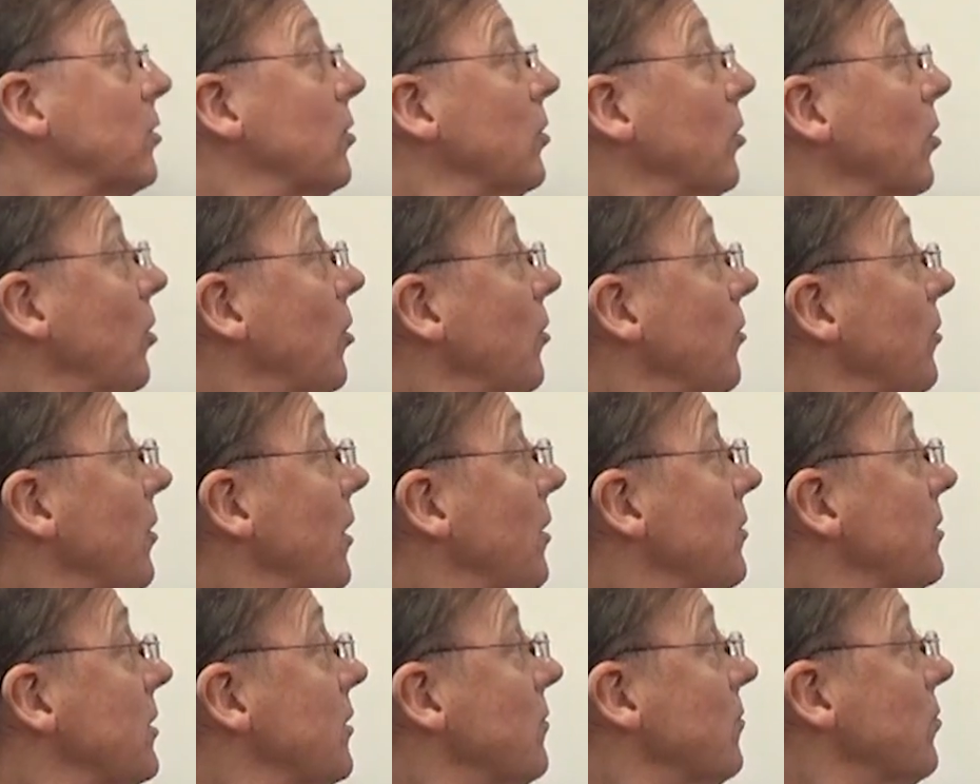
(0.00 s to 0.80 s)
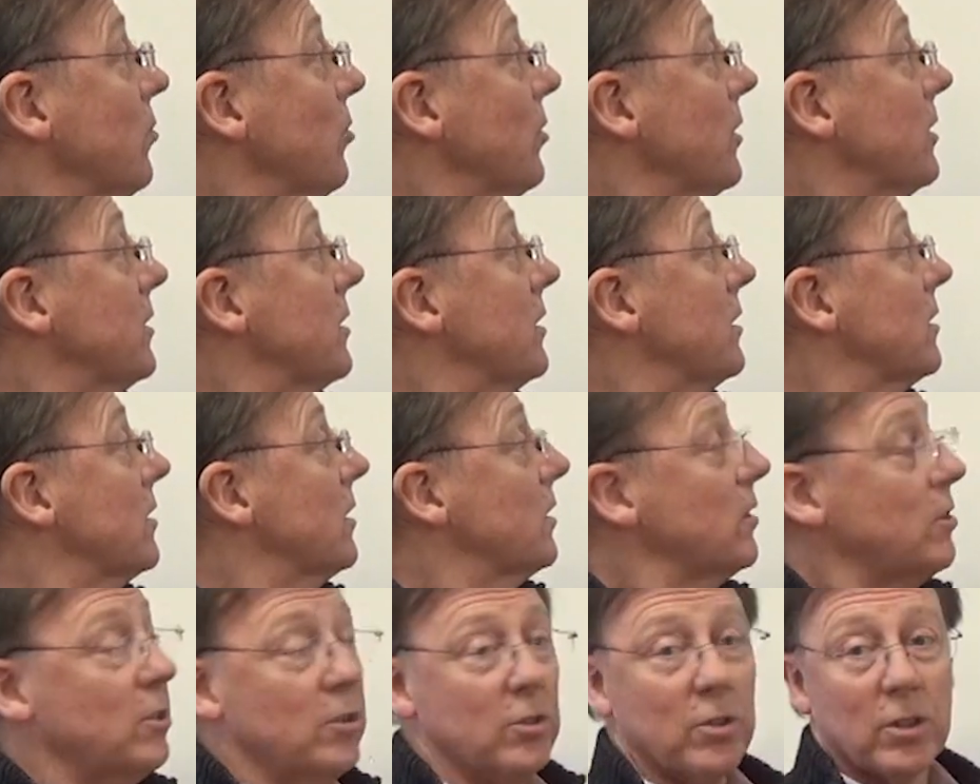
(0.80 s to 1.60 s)
on those invoices
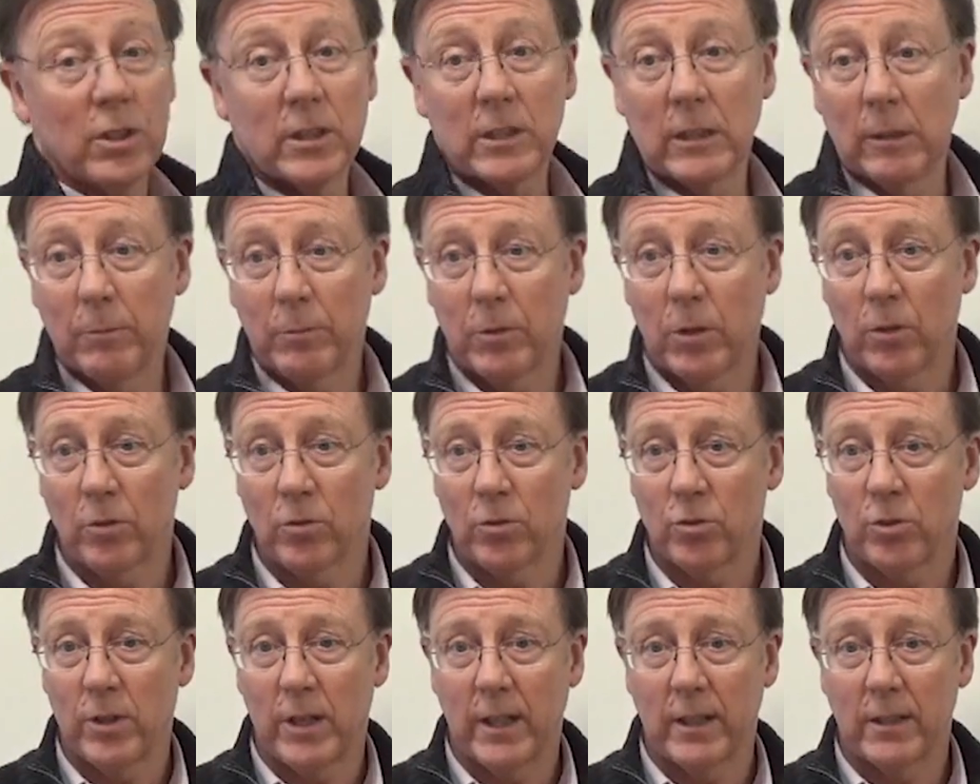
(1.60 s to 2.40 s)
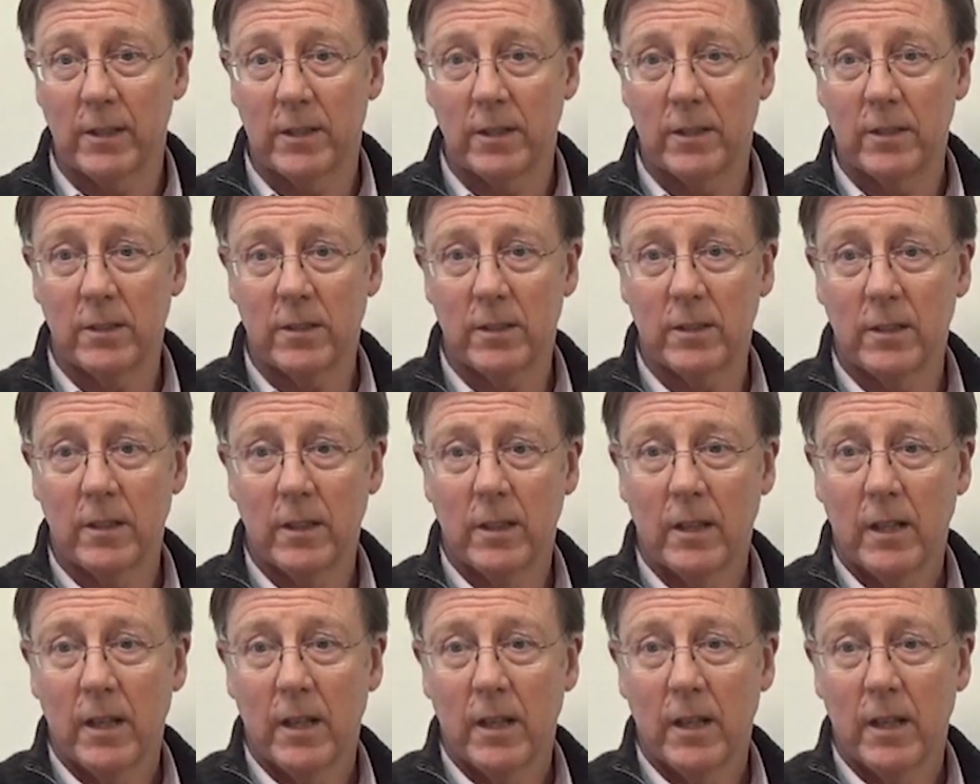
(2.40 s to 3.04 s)
to the subcontractors,